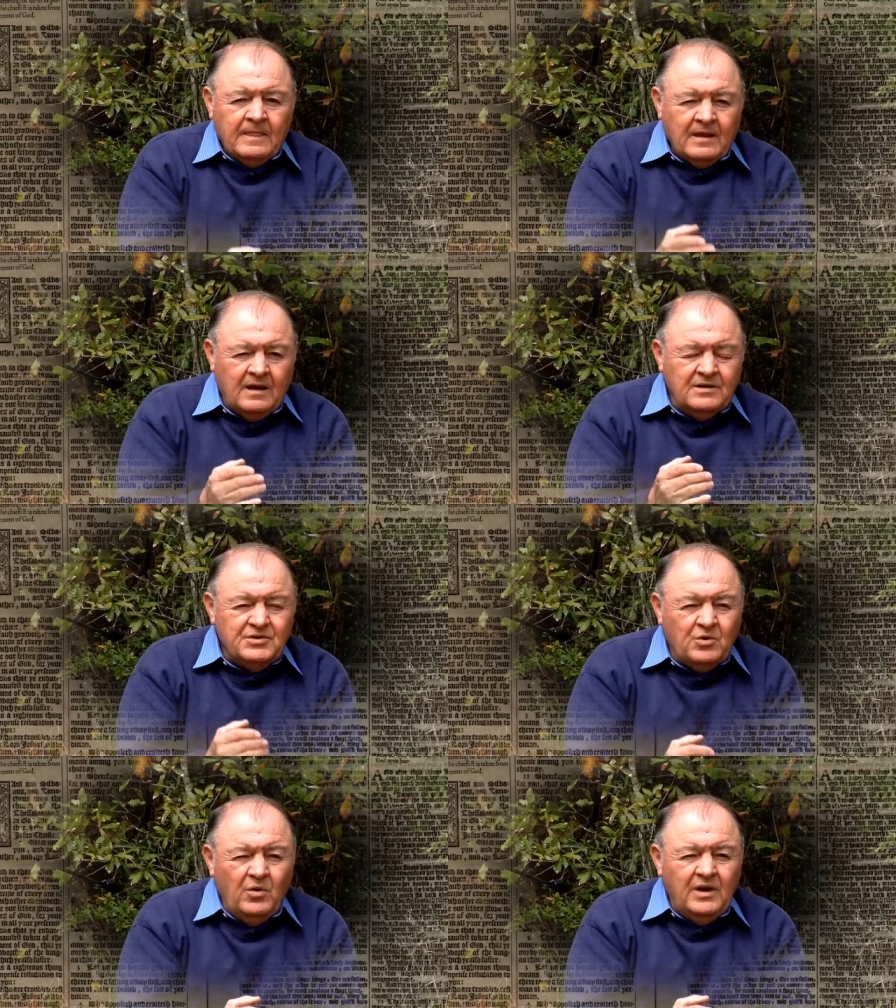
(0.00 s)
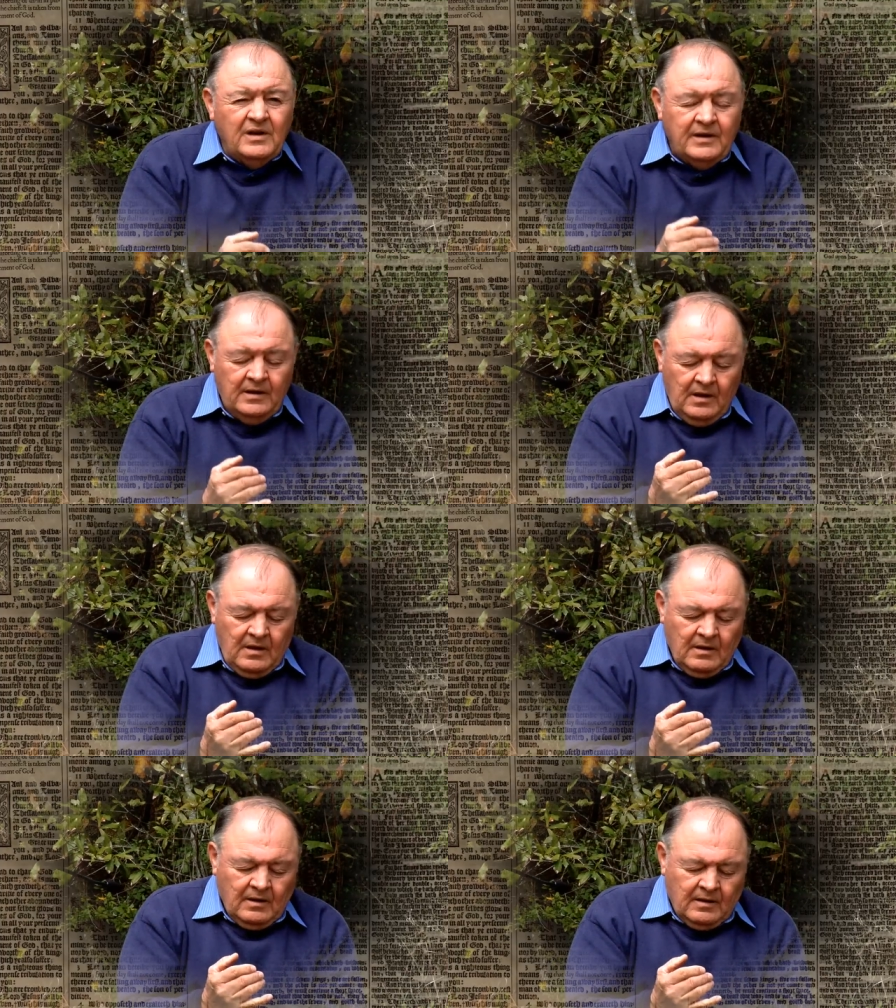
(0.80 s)
Consequently,
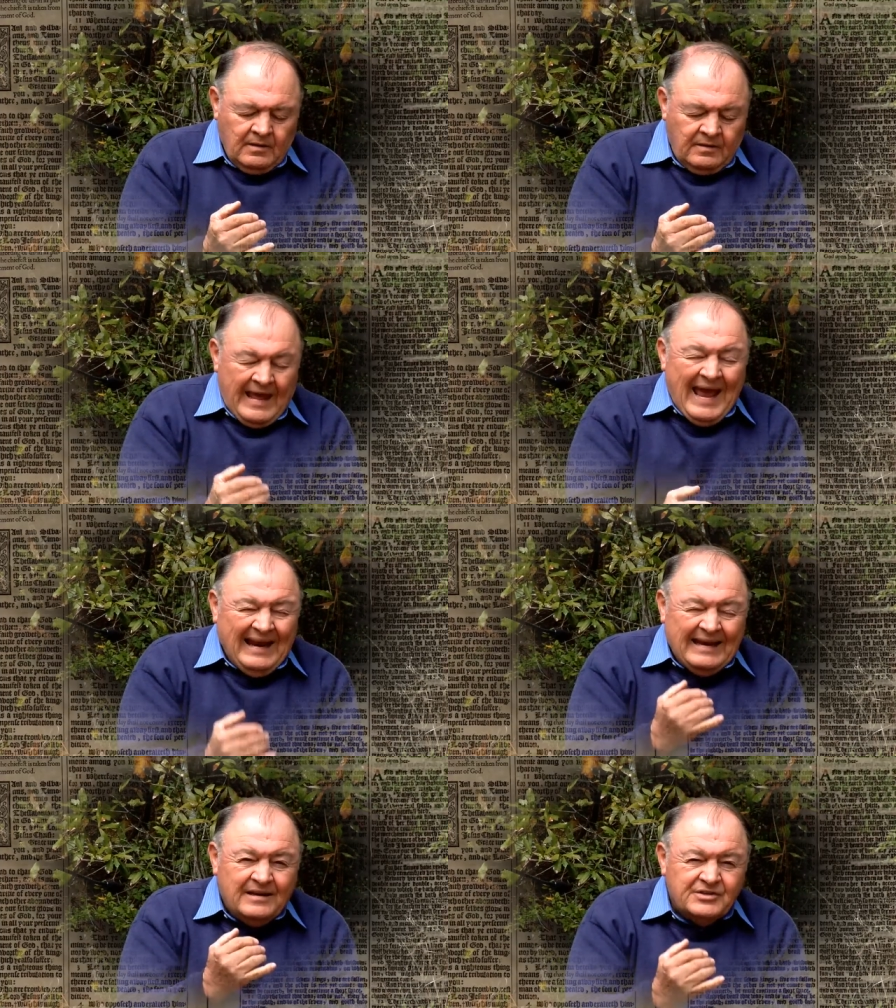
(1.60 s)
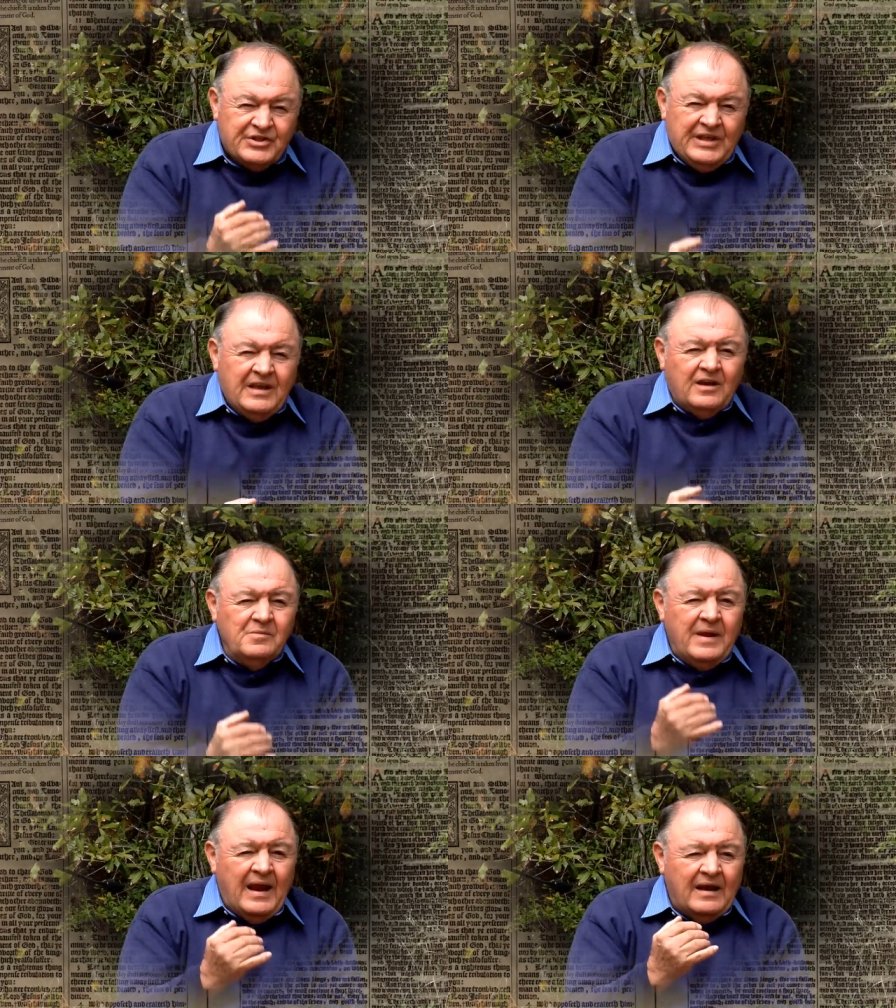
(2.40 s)
that is the
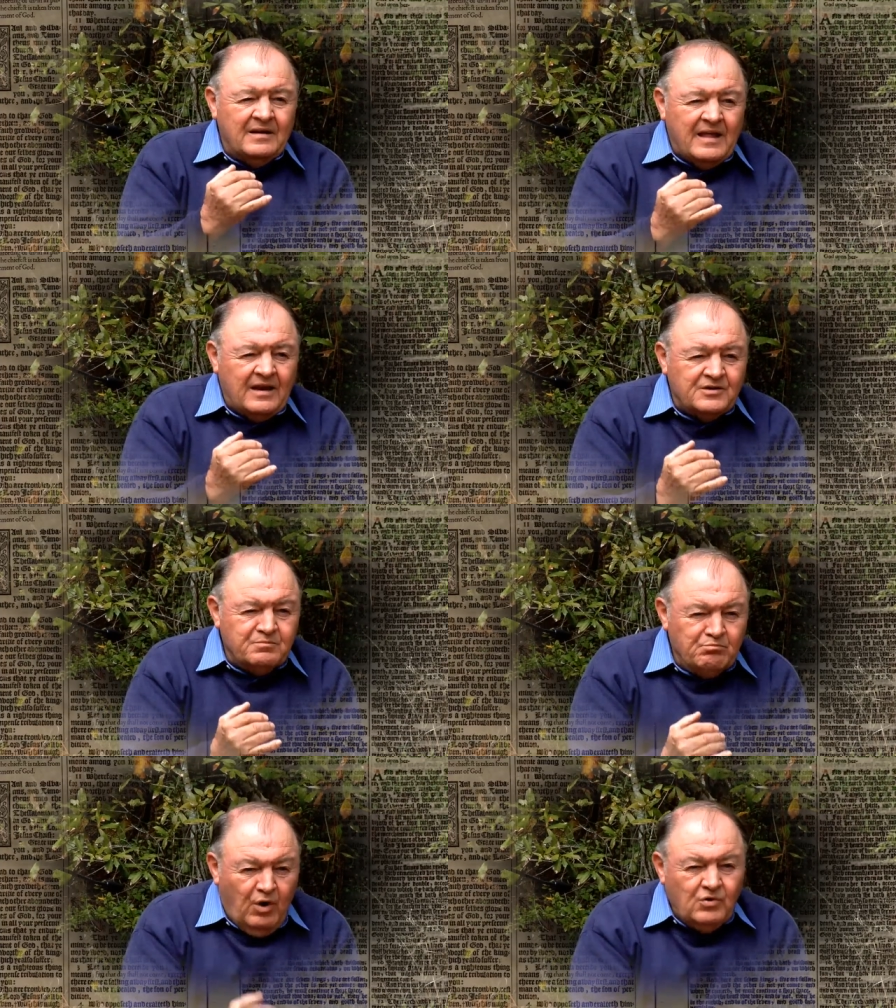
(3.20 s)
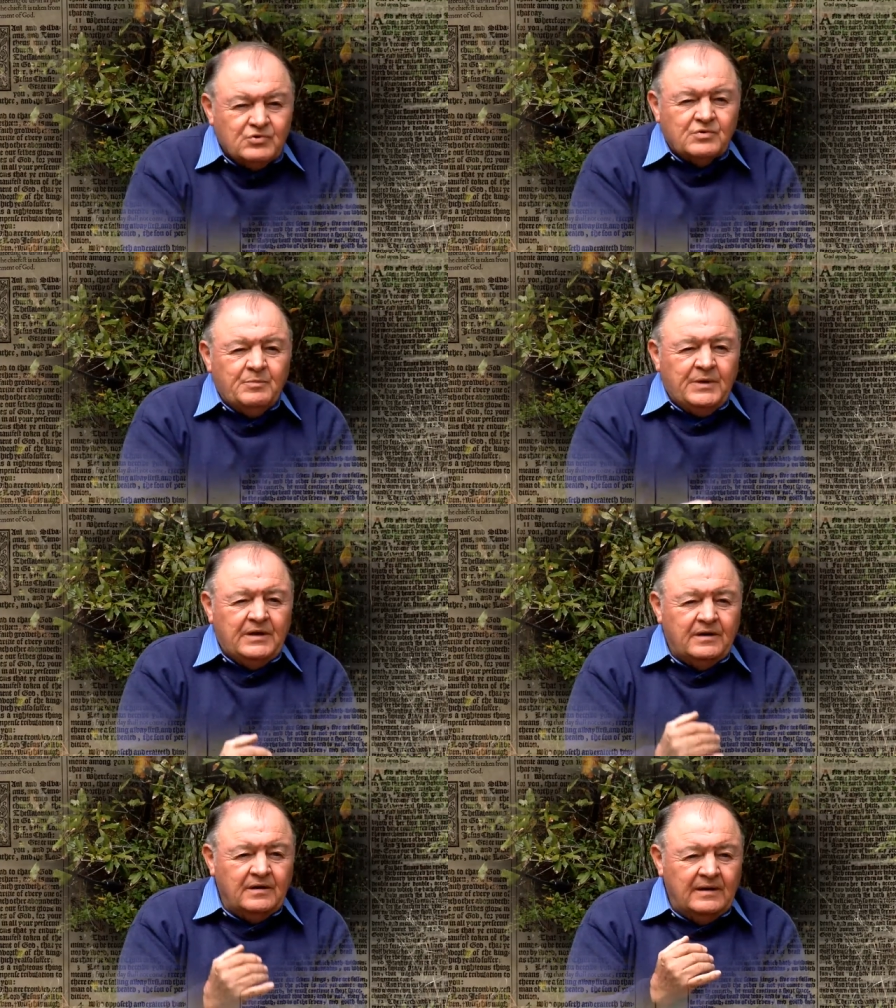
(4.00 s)
command that is most
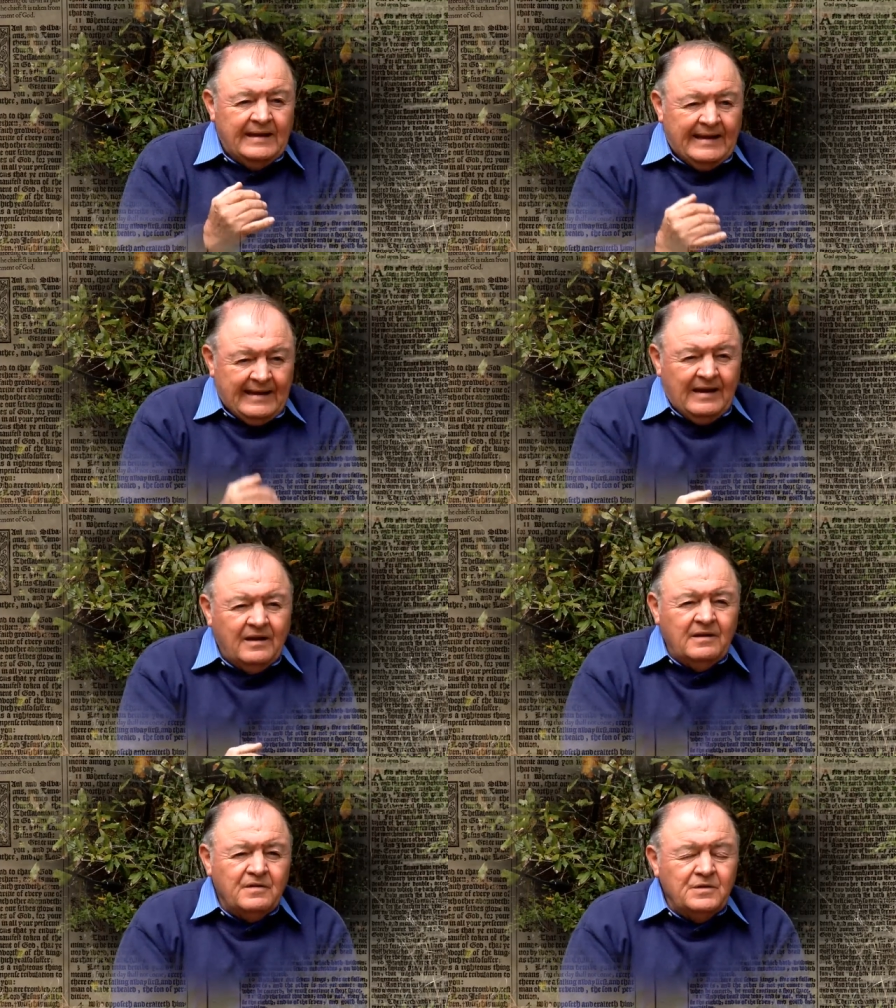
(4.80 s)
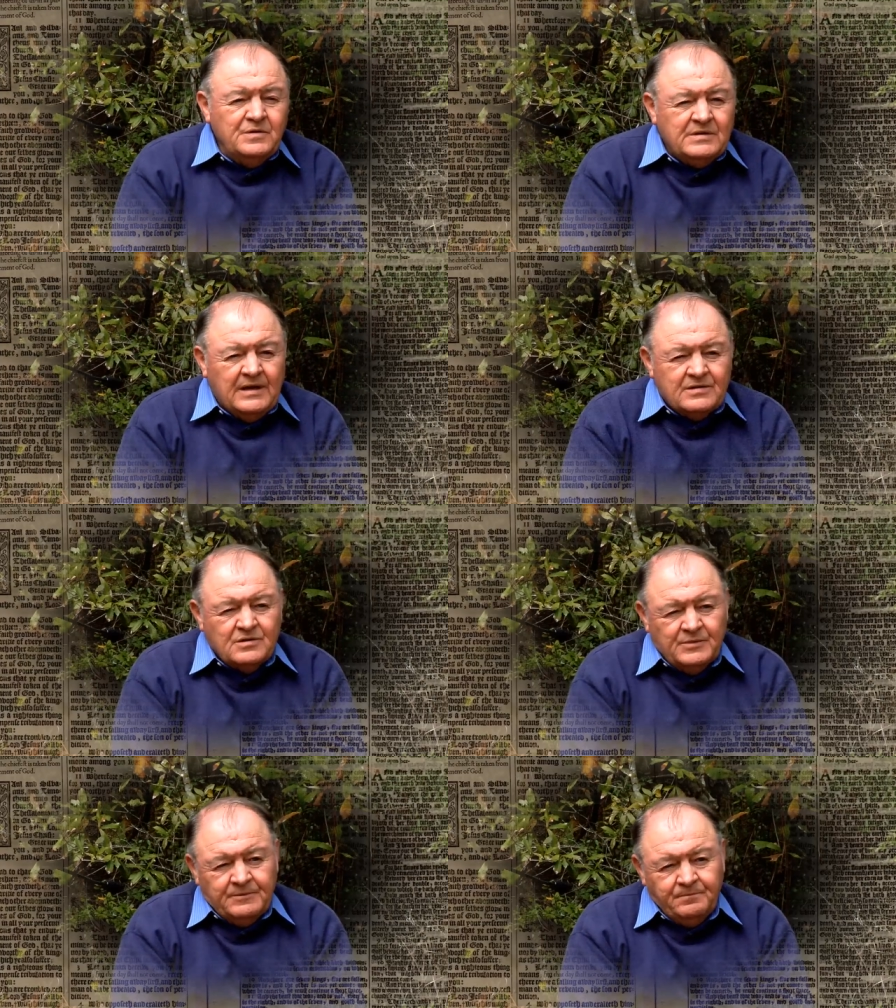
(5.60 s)
repeated in the New
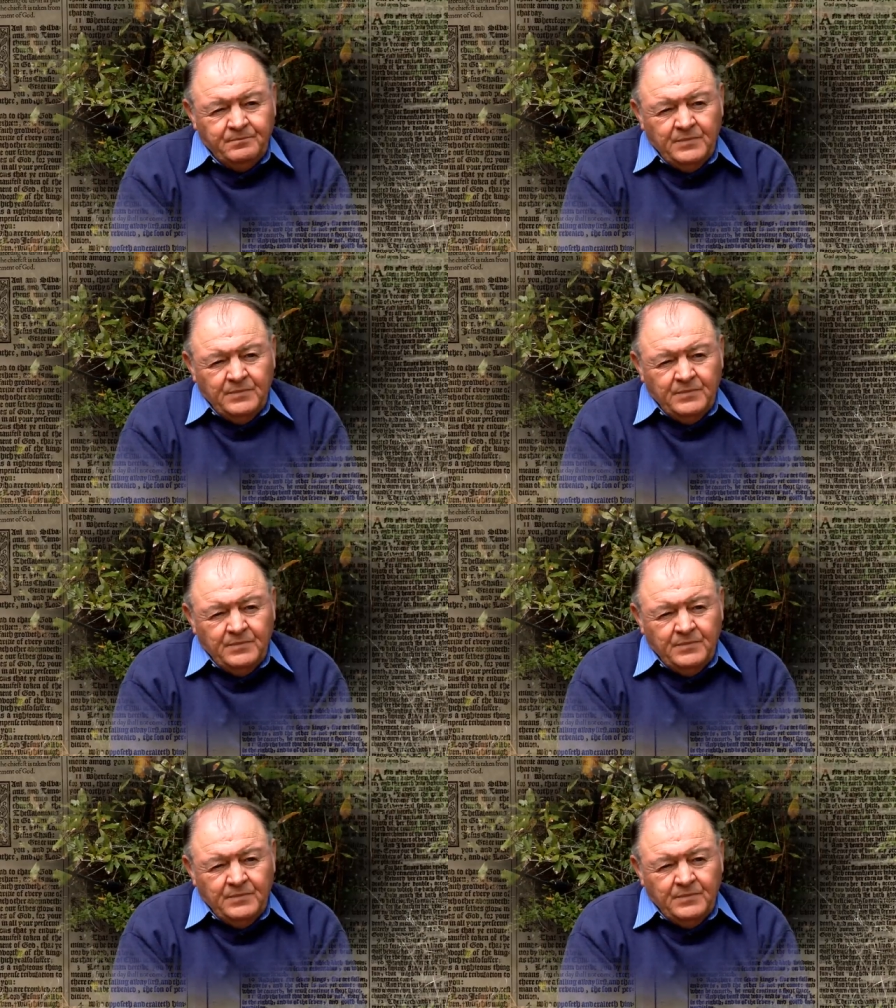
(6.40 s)
Testament.